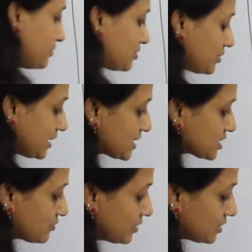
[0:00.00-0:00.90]
it
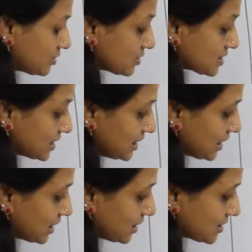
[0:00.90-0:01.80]
reacts with
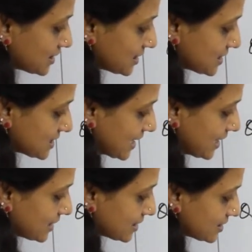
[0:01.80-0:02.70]
silica, that is
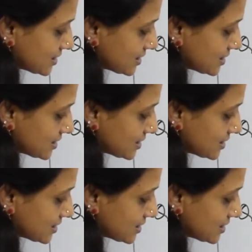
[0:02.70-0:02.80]
sand,